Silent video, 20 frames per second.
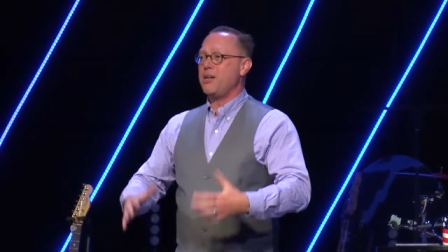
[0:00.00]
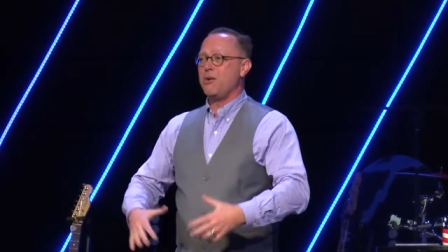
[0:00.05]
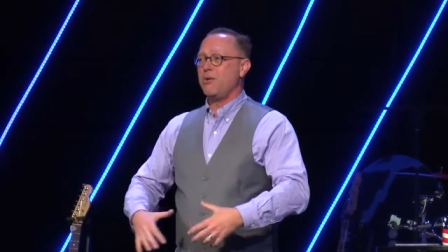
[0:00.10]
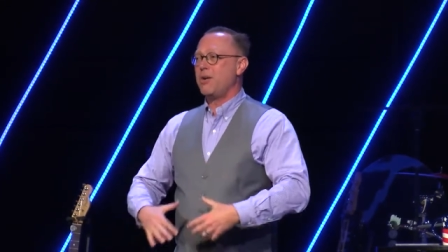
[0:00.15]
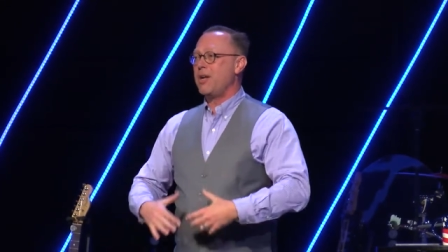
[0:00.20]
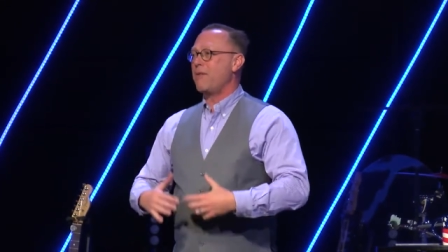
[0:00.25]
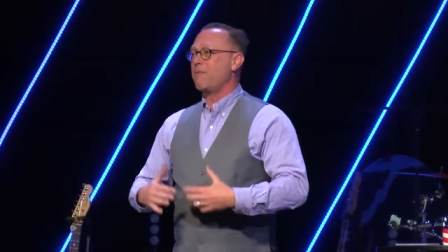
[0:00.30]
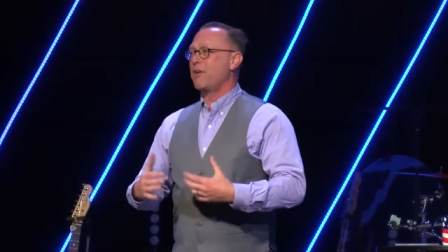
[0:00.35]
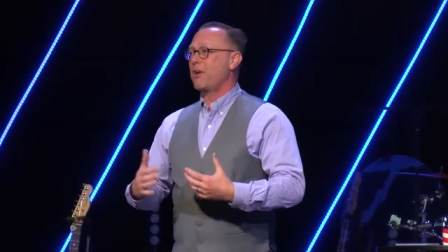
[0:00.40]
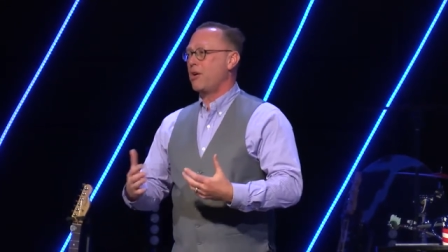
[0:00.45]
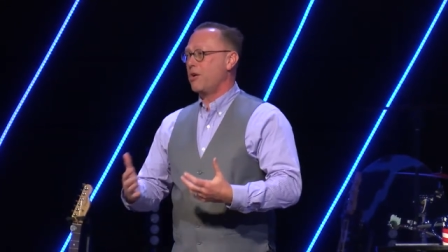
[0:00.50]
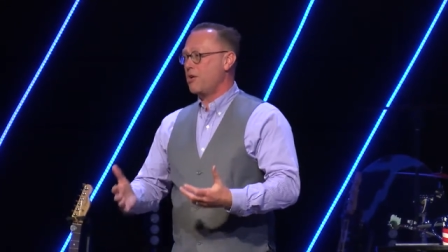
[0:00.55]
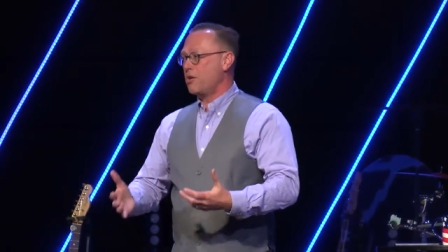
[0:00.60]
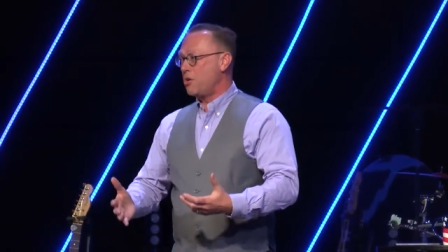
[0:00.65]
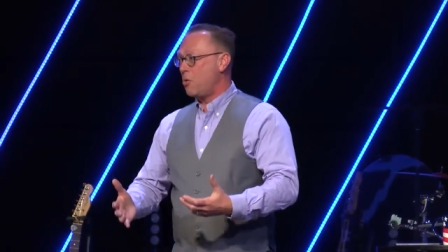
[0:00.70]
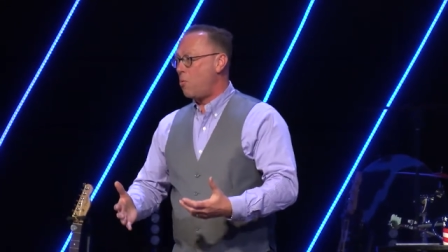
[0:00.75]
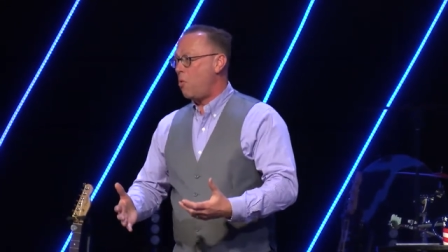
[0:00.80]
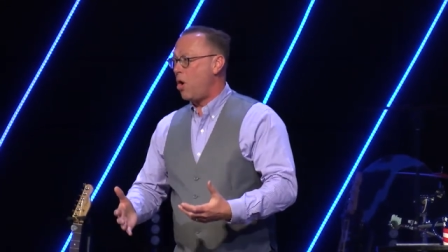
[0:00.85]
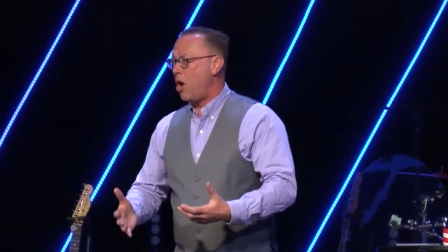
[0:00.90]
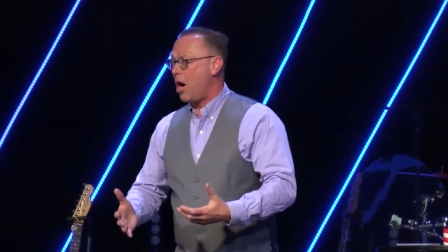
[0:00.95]
you'll never learn to
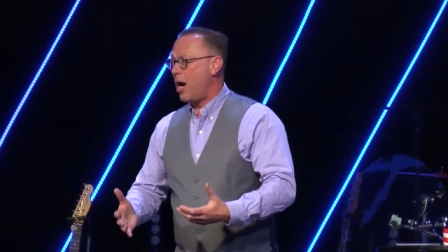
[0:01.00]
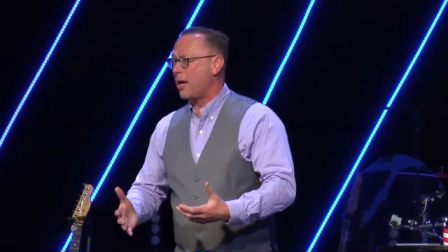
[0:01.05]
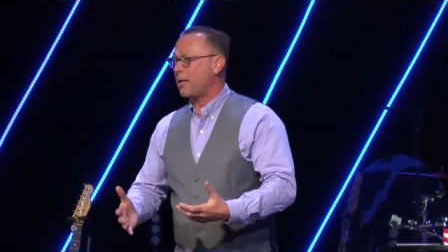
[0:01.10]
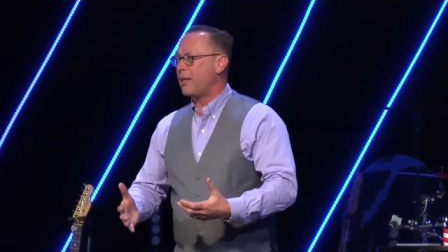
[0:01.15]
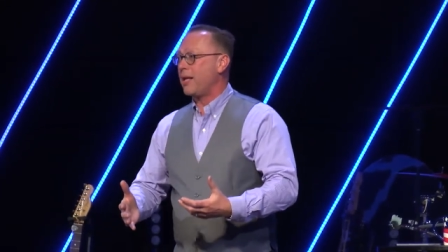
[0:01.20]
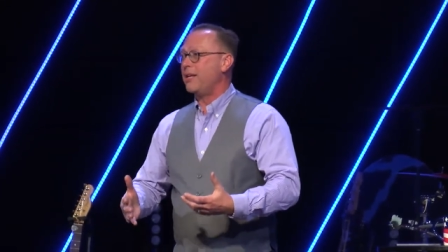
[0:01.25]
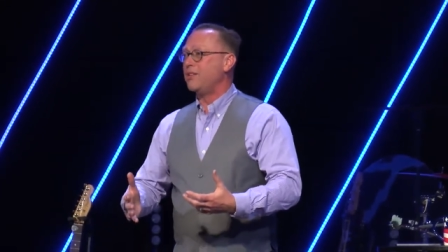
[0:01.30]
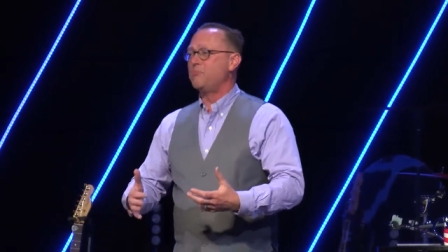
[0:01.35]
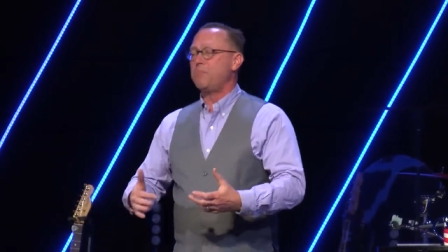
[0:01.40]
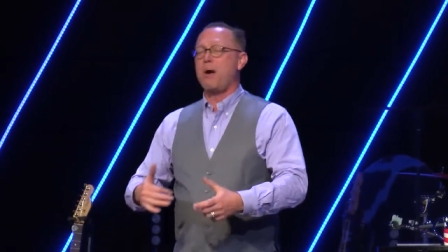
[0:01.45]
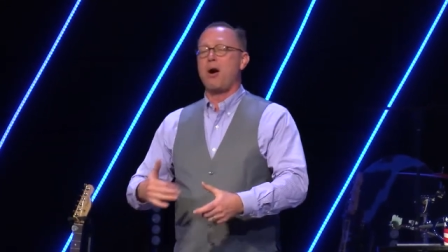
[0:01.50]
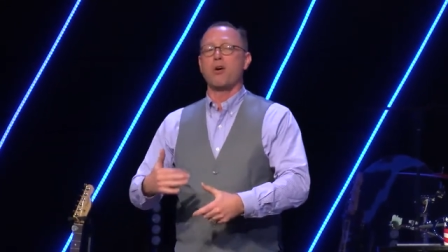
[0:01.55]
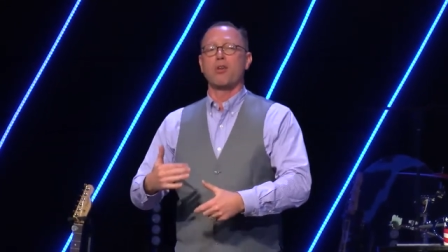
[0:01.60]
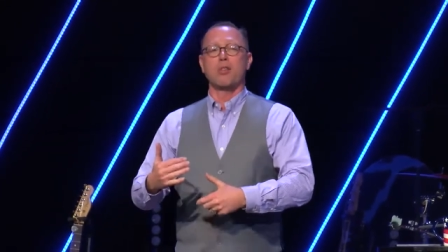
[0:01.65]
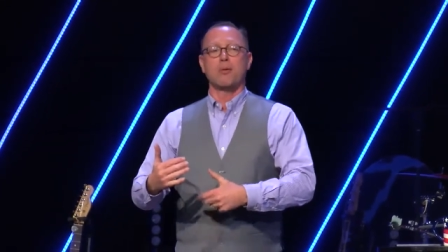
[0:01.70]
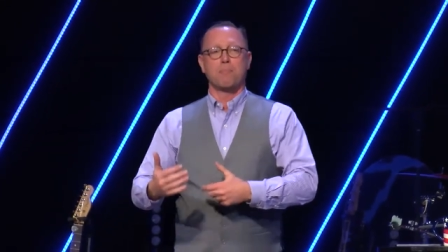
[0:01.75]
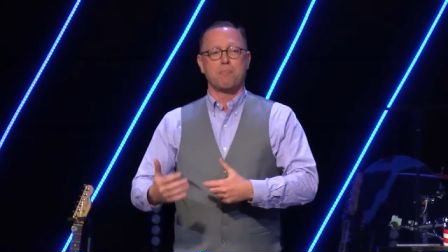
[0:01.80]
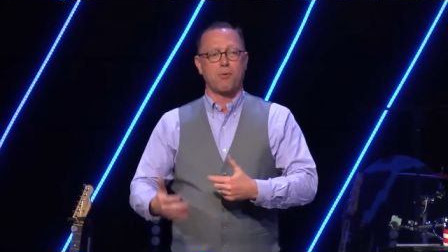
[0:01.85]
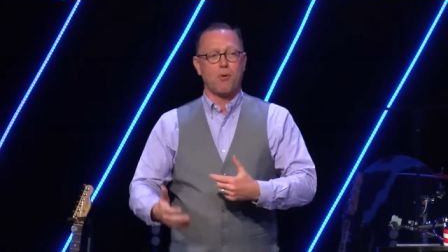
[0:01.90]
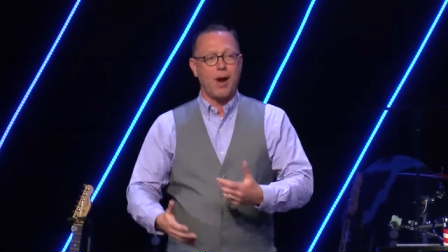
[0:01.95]
walk, that it's part of
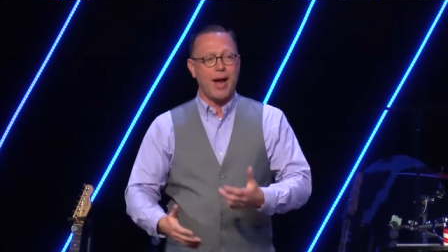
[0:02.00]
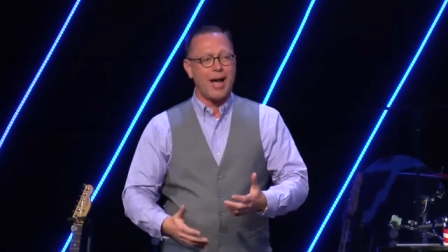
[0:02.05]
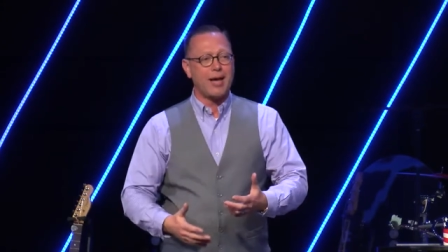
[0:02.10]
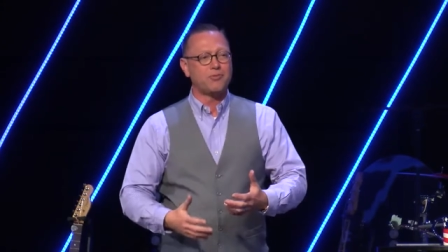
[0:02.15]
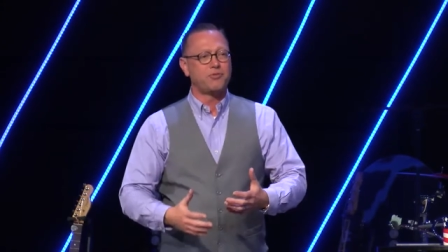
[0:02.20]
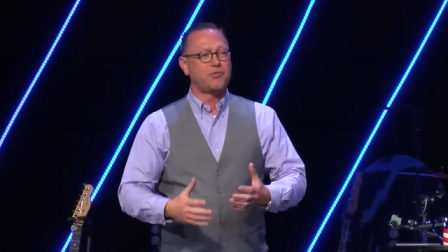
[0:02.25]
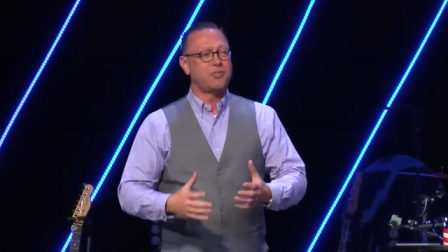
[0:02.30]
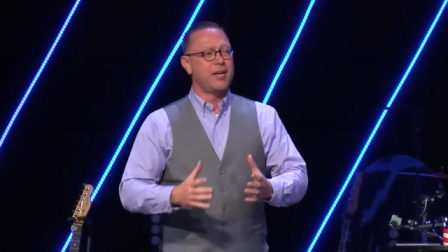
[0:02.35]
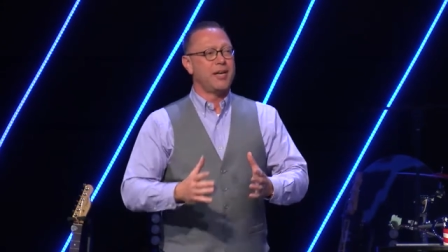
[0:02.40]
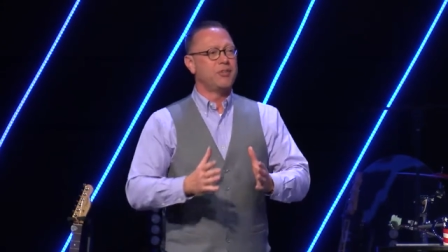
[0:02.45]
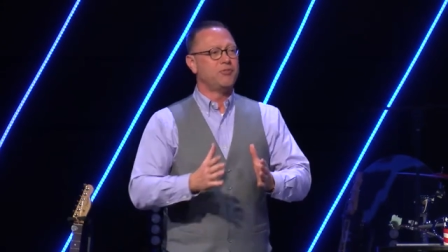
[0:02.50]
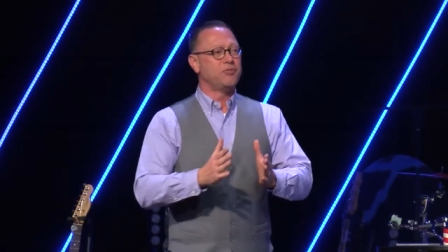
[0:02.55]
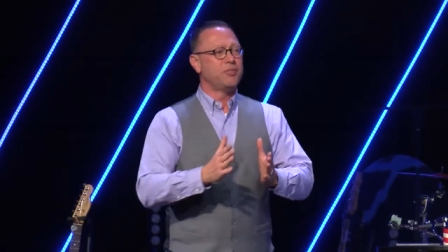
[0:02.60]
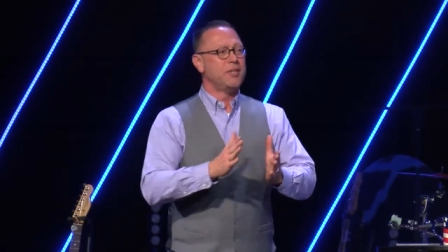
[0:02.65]
the process.